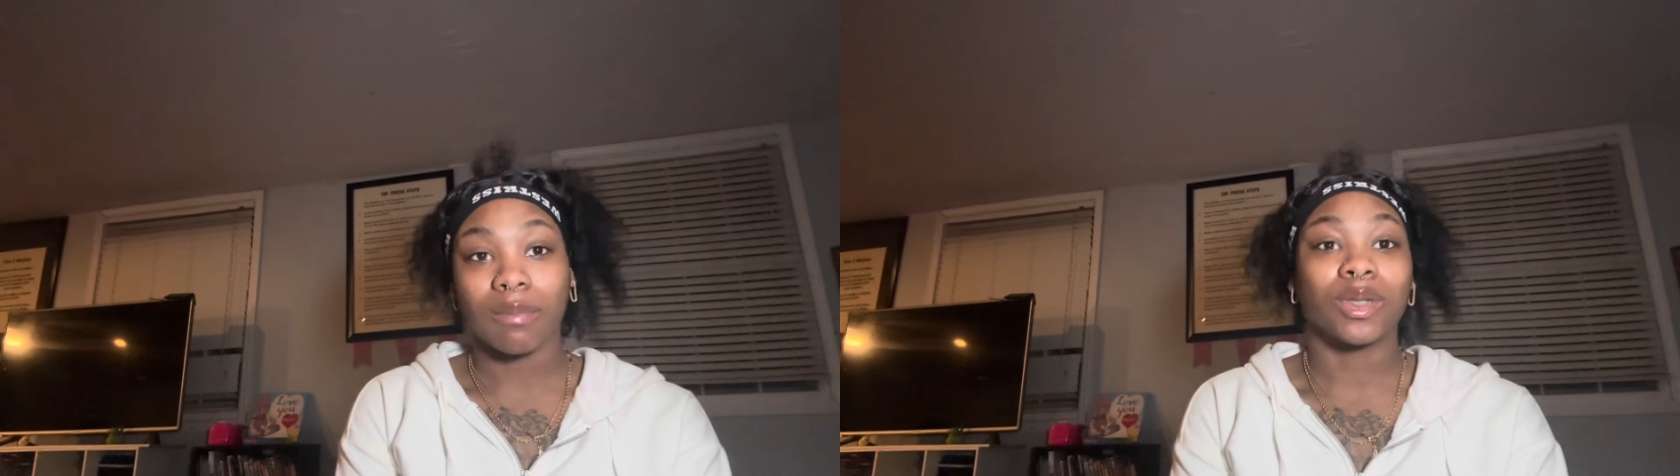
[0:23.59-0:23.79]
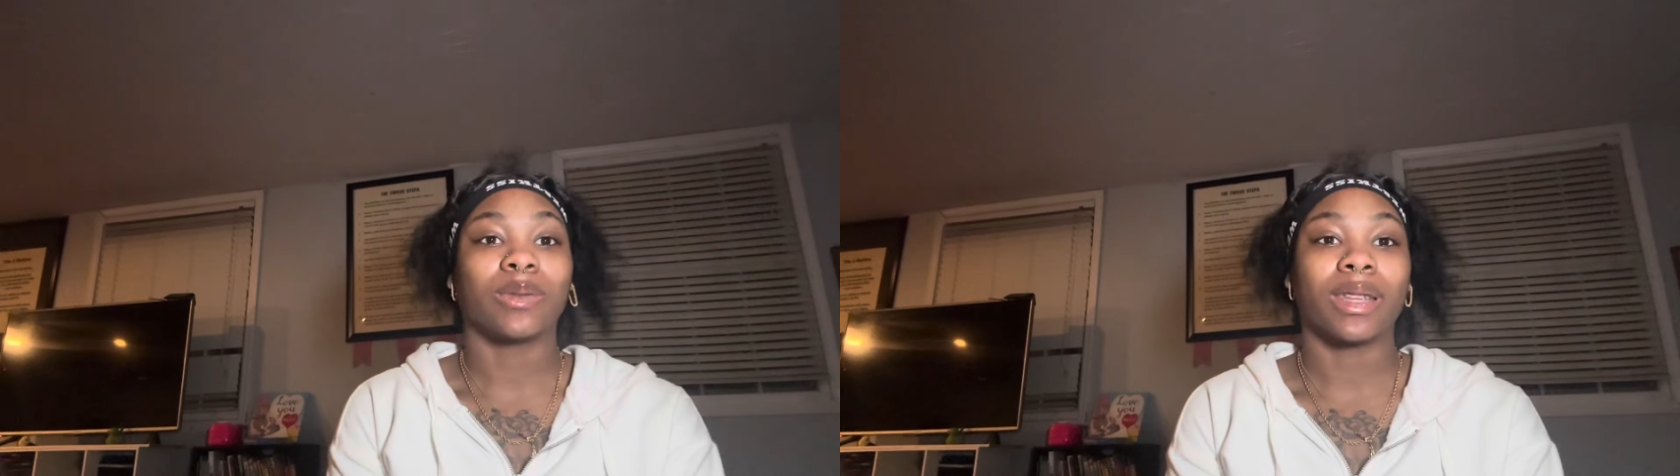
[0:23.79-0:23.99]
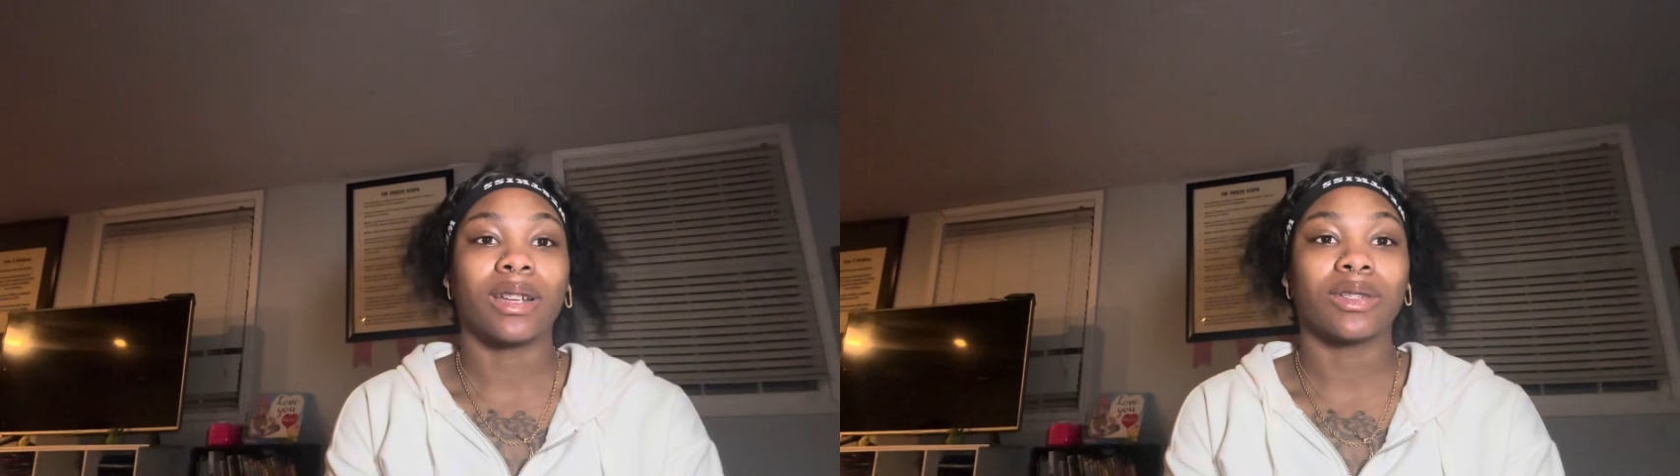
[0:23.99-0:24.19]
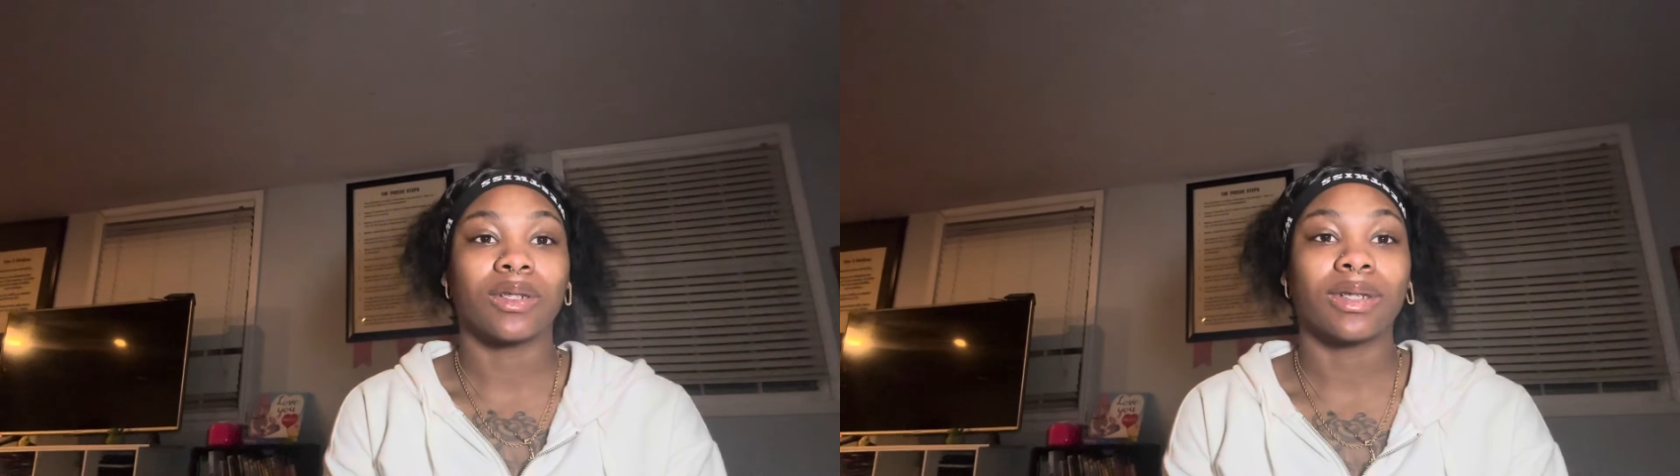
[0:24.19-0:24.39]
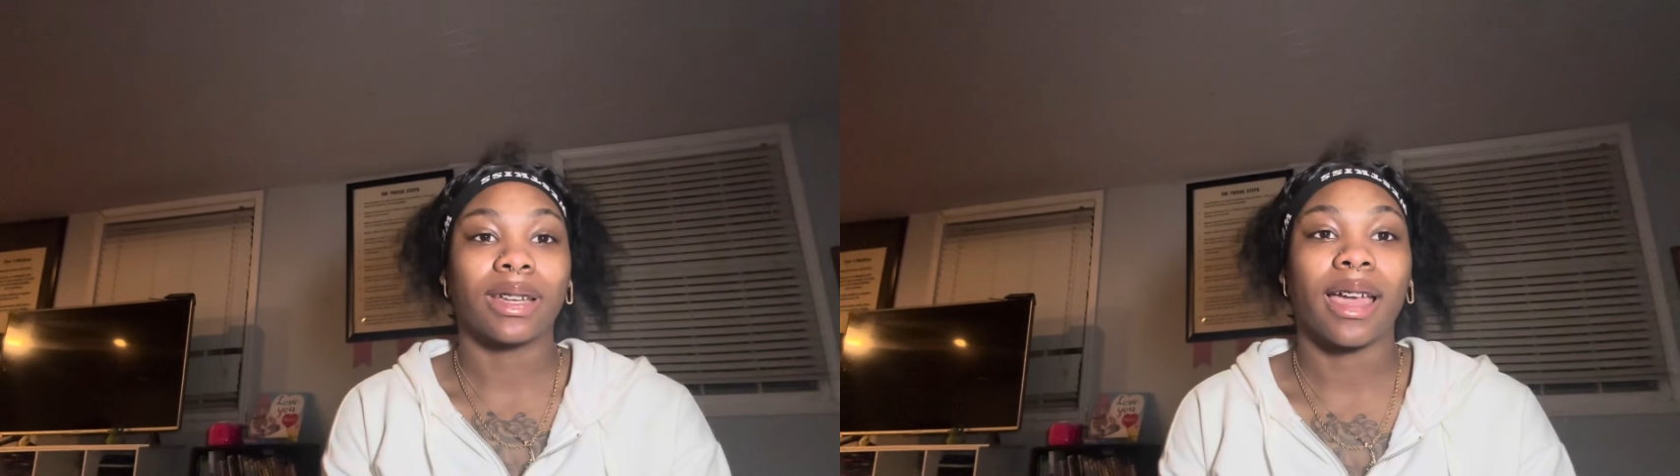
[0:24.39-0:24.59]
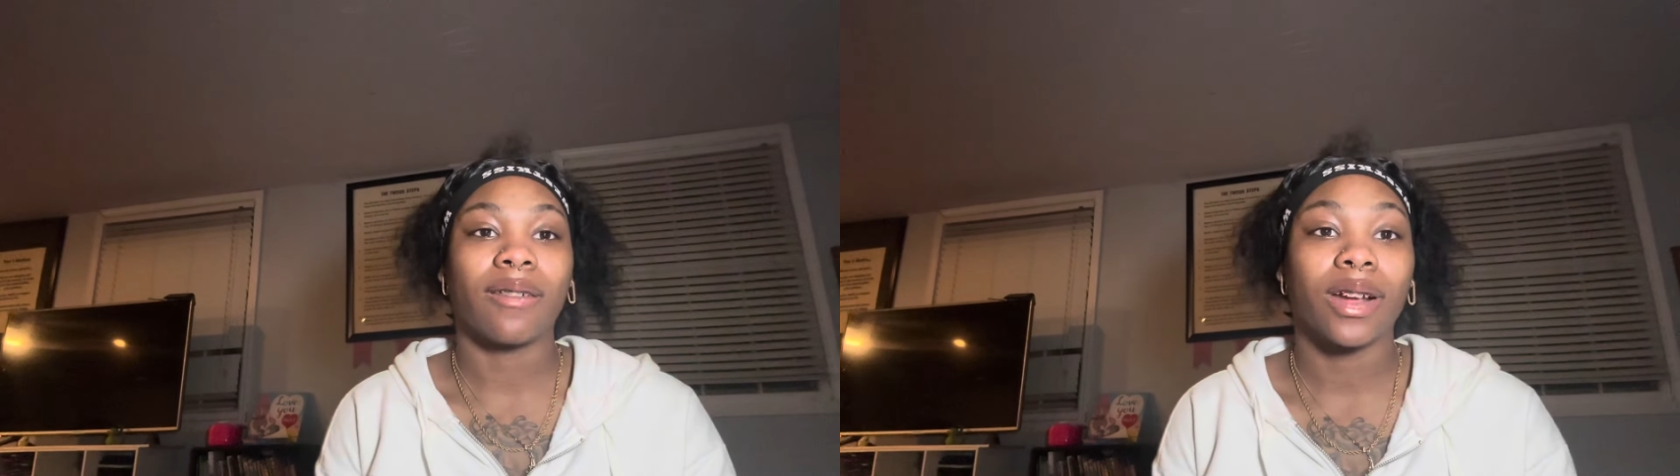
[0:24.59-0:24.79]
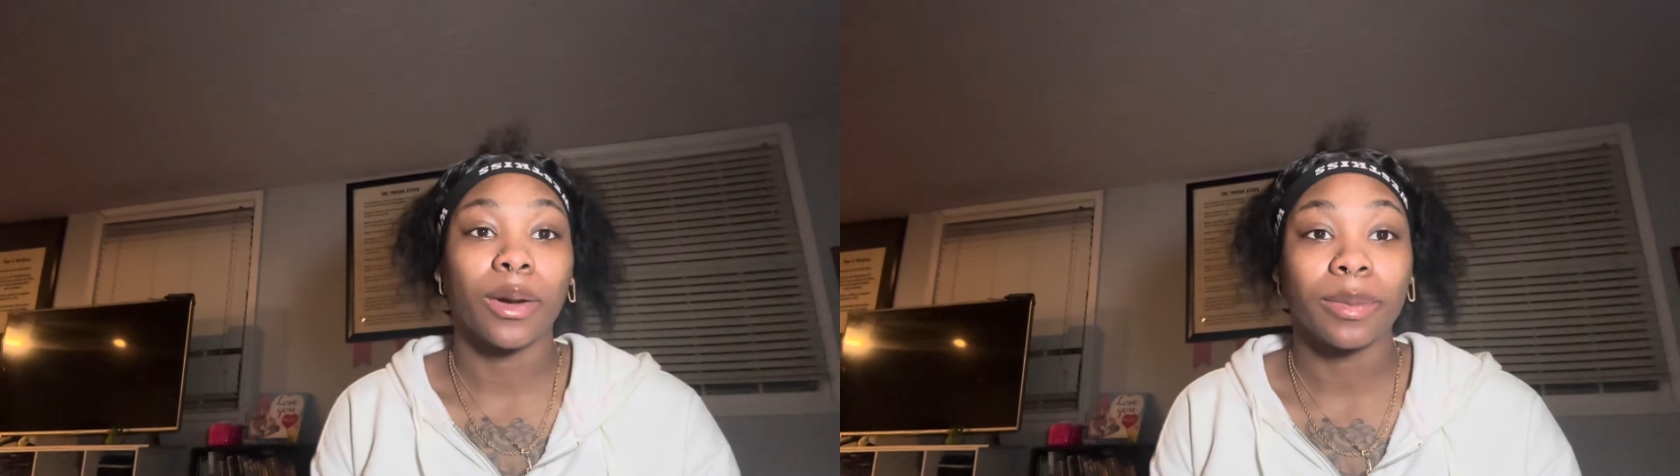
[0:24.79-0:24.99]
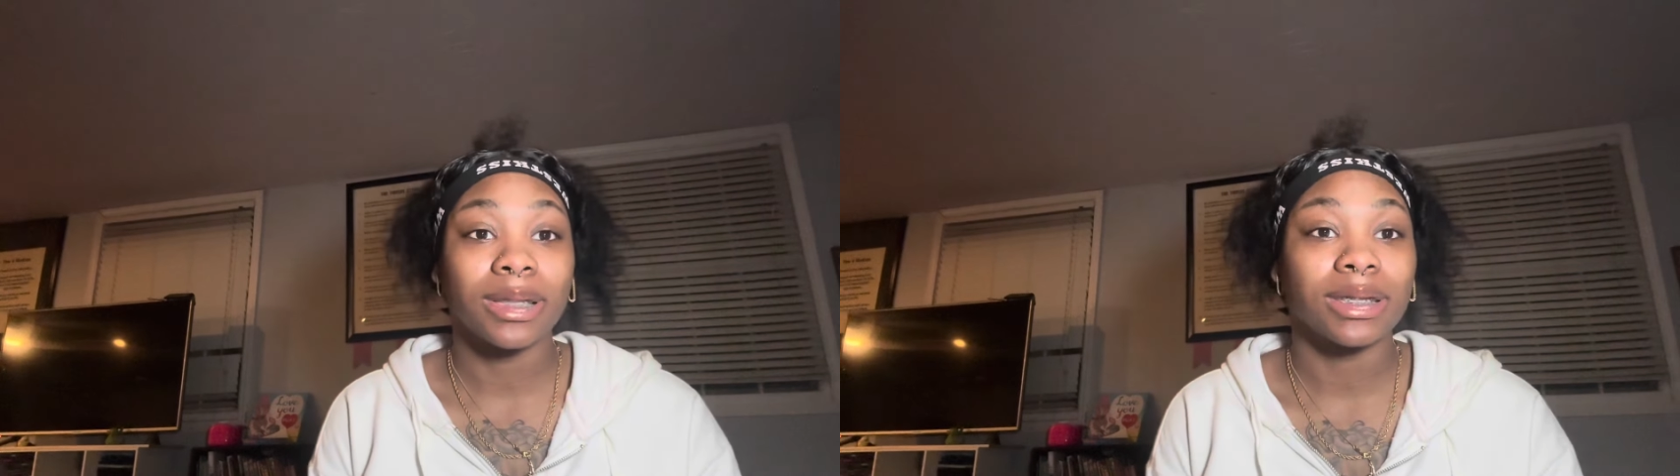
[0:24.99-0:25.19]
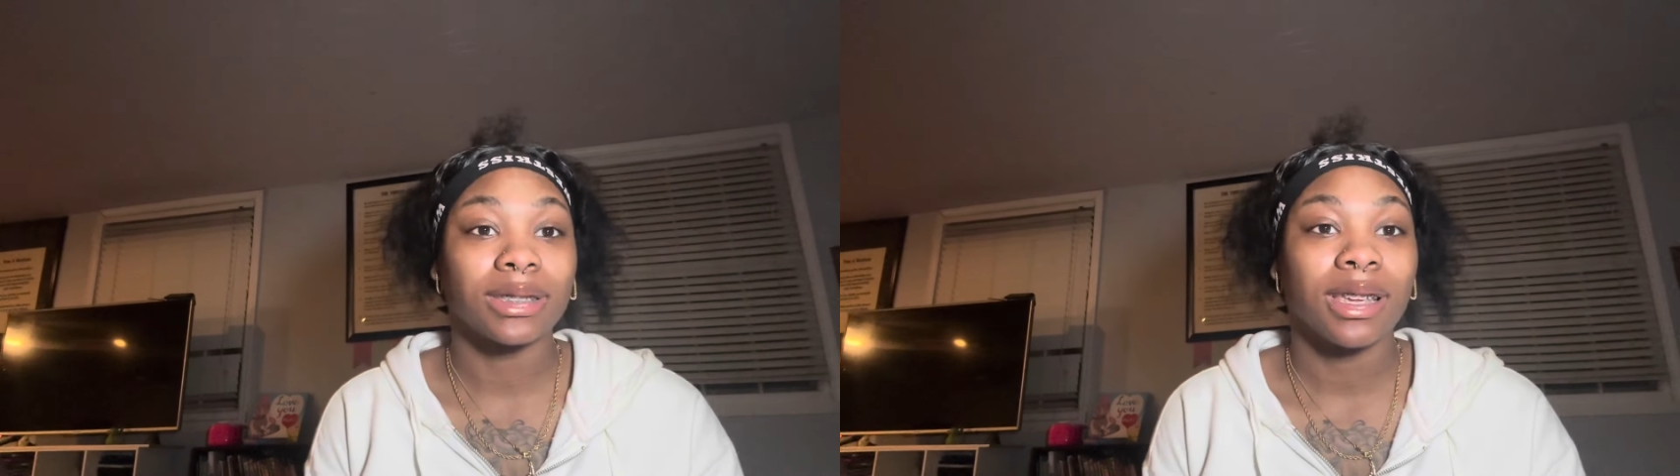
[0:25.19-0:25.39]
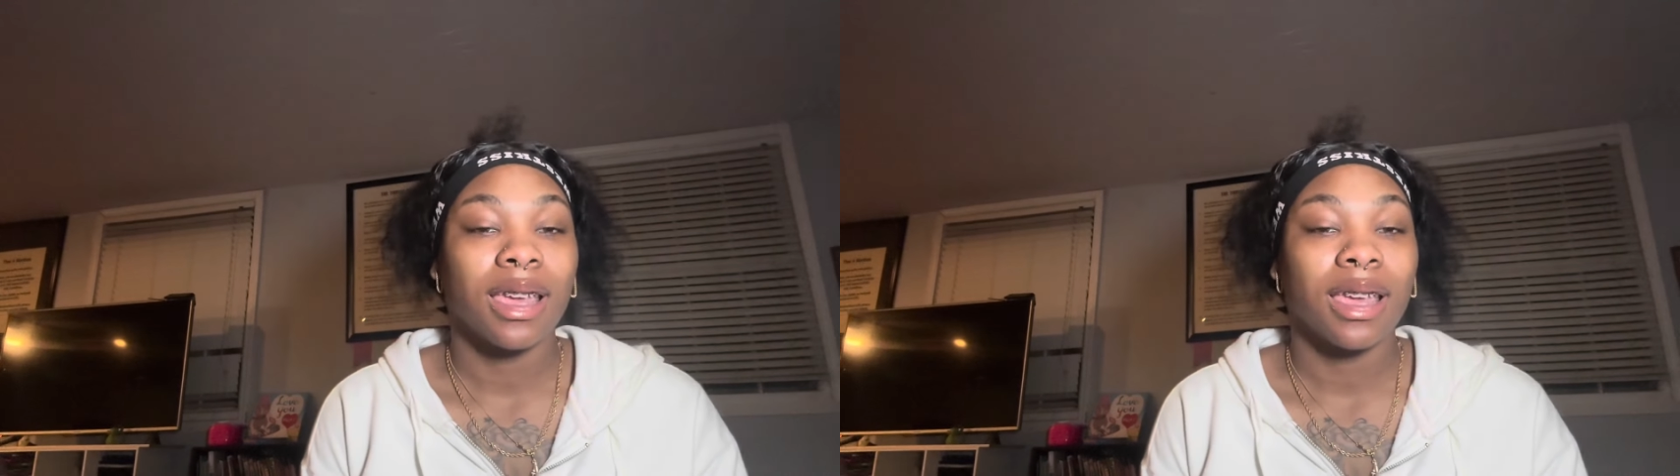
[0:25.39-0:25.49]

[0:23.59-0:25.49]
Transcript: I'm 20 years old and I have herpes.